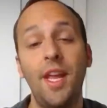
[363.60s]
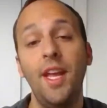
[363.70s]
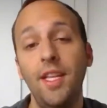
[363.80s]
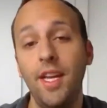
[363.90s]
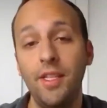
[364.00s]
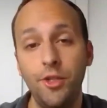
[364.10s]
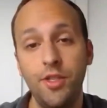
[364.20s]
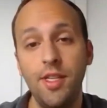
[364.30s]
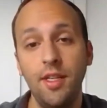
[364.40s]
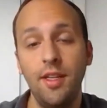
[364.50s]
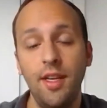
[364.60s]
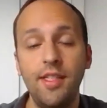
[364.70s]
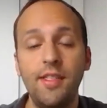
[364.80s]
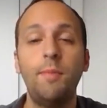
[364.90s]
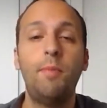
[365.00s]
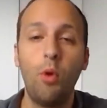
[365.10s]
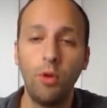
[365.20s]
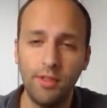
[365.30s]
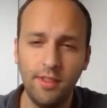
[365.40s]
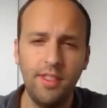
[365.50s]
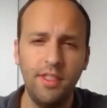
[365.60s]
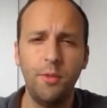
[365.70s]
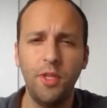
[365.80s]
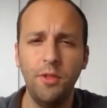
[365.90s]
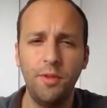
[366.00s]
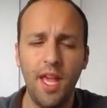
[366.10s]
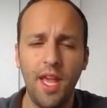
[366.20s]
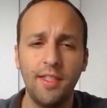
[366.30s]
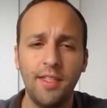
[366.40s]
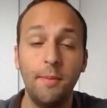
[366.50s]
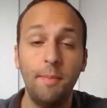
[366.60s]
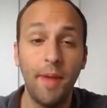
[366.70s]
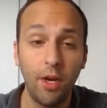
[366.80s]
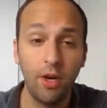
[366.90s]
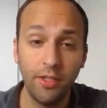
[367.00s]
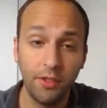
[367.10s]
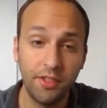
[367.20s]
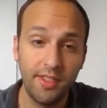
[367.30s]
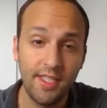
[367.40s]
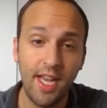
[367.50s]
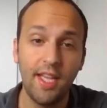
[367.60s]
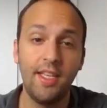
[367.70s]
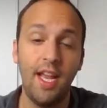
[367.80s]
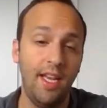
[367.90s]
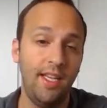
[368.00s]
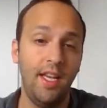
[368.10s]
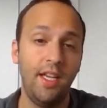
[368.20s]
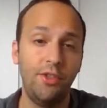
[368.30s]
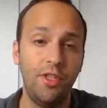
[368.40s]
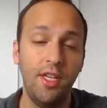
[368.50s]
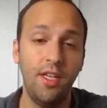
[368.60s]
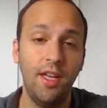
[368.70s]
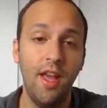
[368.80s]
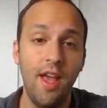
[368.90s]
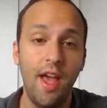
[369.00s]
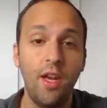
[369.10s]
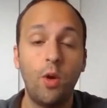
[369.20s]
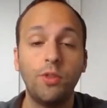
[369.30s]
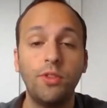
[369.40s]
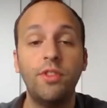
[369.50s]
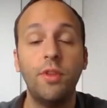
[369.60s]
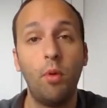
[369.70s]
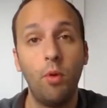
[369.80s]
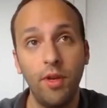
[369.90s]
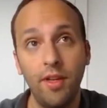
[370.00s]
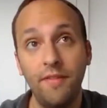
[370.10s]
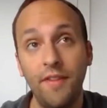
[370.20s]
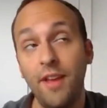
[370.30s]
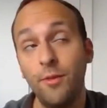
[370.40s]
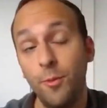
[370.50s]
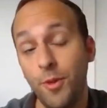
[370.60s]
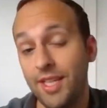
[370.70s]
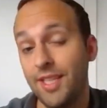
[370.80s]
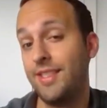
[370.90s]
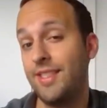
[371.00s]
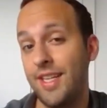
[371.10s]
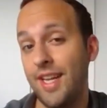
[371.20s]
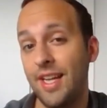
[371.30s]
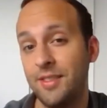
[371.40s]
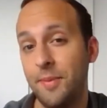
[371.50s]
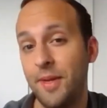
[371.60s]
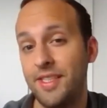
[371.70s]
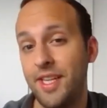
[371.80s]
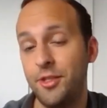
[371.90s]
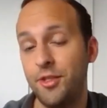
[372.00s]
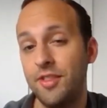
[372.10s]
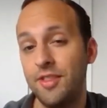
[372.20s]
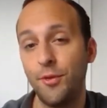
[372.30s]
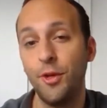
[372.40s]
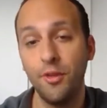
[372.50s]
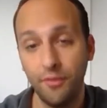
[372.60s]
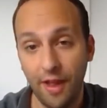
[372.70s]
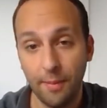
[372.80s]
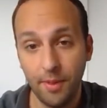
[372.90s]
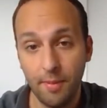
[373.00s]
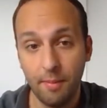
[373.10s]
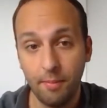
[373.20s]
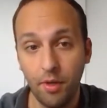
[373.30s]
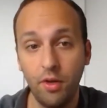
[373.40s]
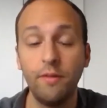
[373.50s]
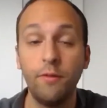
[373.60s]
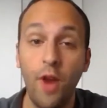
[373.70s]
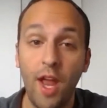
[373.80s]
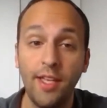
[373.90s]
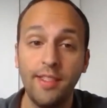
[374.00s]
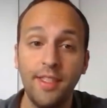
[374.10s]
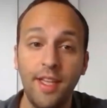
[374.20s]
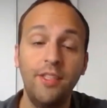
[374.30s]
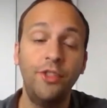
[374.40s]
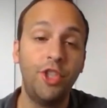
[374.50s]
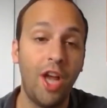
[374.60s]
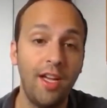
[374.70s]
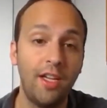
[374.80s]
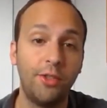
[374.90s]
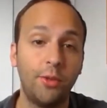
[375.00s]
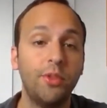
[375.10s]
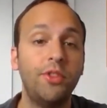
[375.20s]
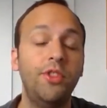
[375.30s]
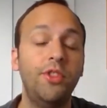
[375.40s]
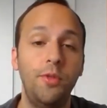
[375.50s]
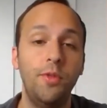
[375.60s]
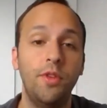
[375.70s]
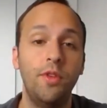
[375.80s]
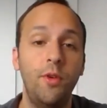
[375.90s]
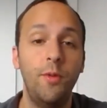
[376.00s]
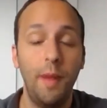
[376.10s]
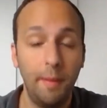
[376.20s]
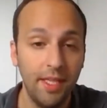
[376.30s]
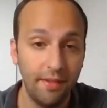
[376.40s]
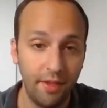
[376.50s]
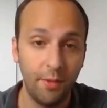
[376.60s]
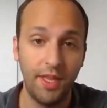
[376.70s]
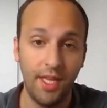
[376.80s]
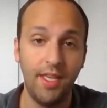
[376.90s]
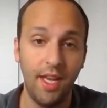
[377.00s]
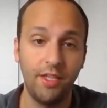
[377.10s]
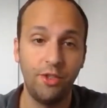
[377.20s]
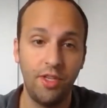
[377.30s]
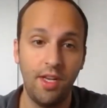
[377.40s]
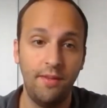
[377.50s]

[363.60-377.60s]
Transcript: A D H D, it is important to do what you can to better understand A D H D and hold supportive and realistic expectations for your family member, friend, child, or student who may be living with A D H D.